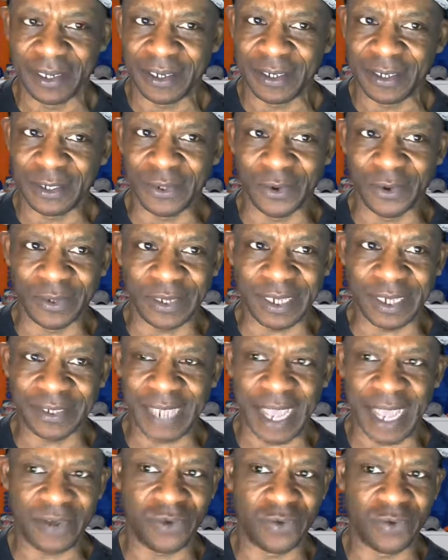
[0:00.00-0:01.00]

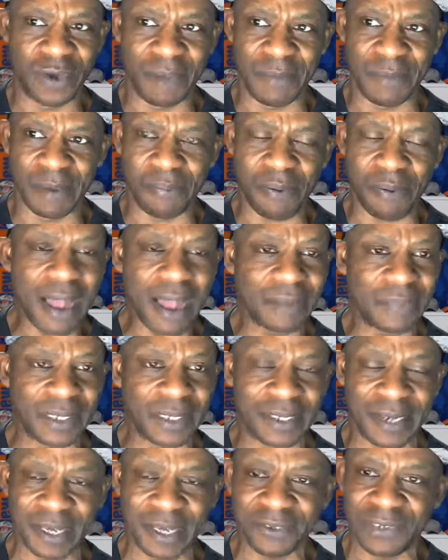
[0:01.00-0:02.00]
That dude's gonna be a problem in
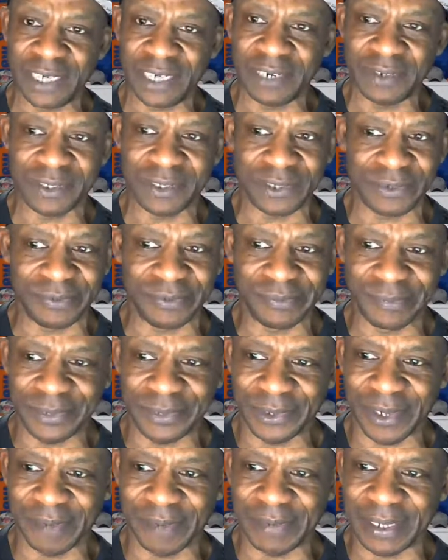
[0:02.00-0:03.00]
the next year or two.
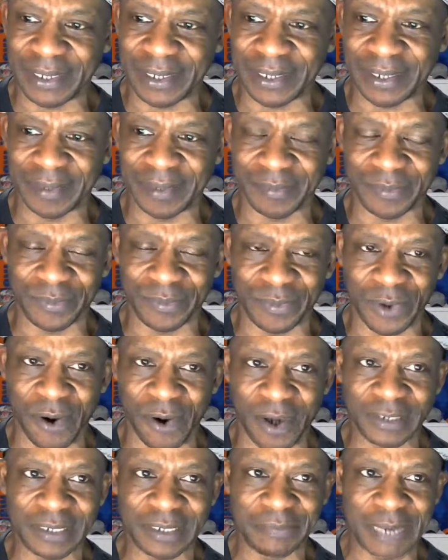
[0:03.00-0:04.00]

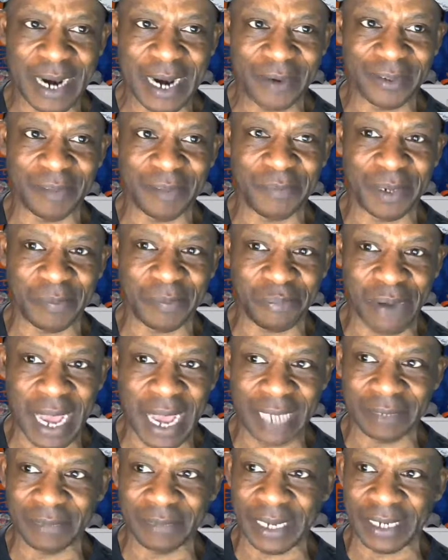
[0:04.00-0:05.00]
RJ Barrett's gonna be a
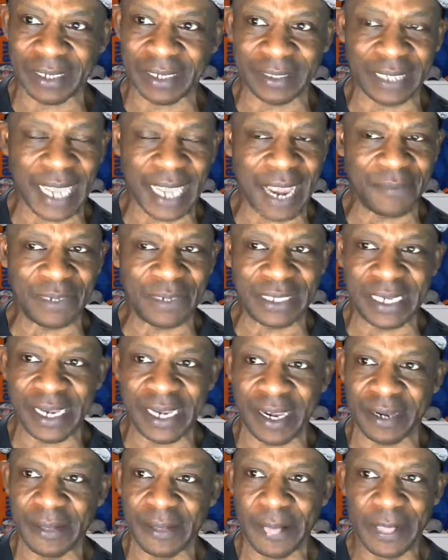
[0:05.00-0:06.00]
problem, man, because every
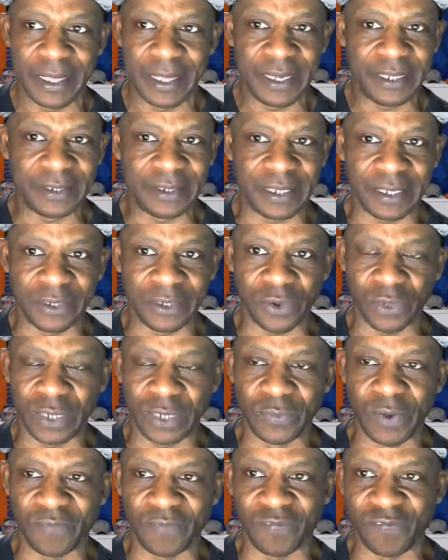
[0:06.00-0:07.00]
year, he
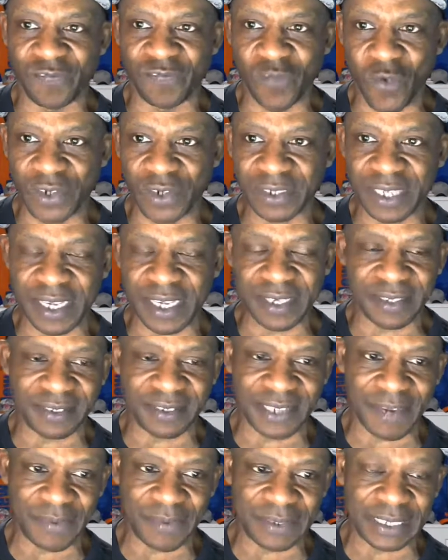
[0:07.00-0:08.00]
went from 14 to
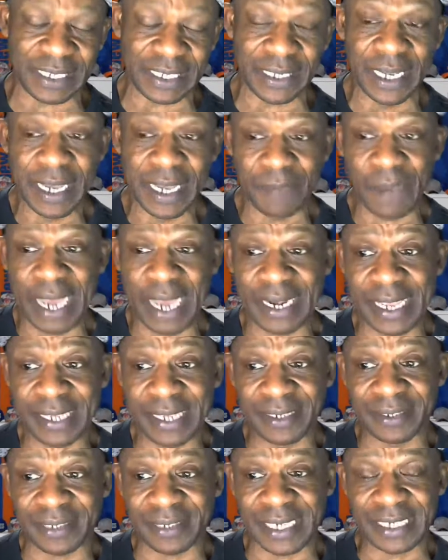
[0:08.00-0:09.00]
17. By the end
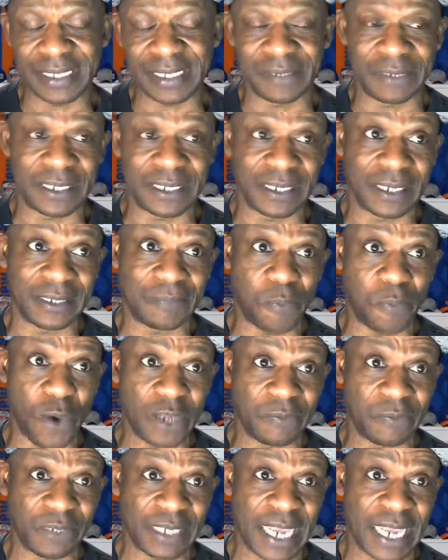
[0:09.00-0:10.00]
of the season, his
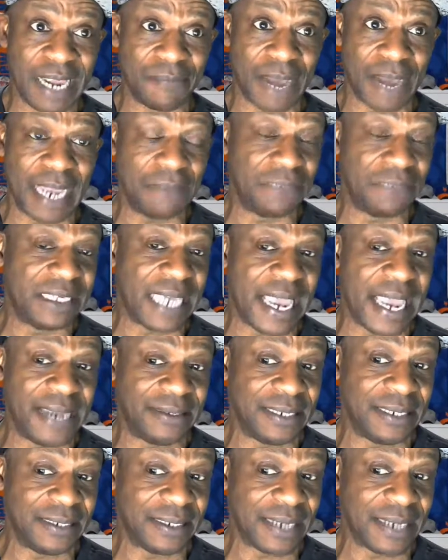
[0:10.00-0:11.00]
points per game might be
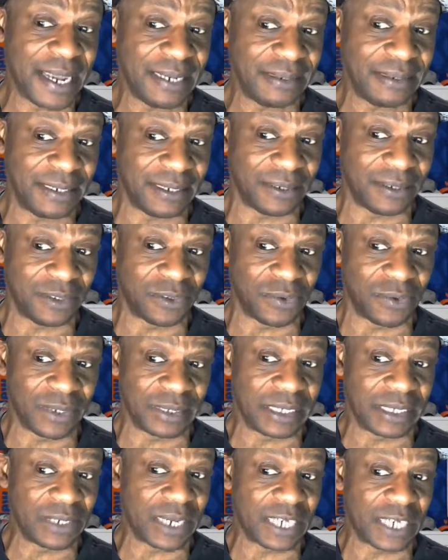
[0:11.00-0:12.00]
18 to 19. He
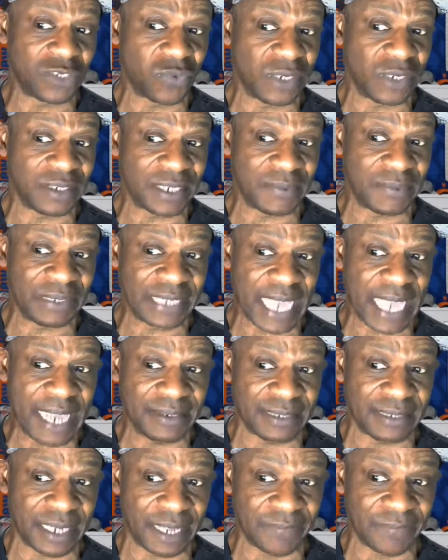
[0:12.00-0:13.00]
still got 27
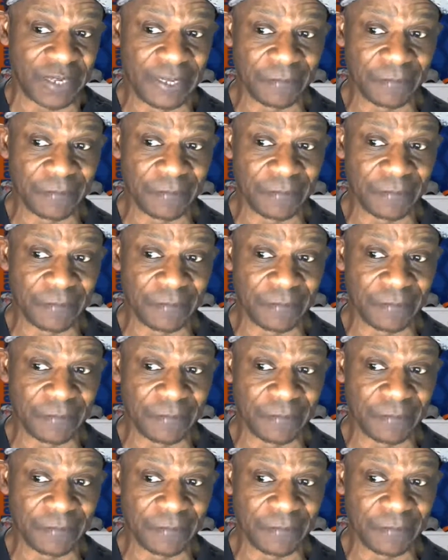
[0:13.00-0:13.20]
games left.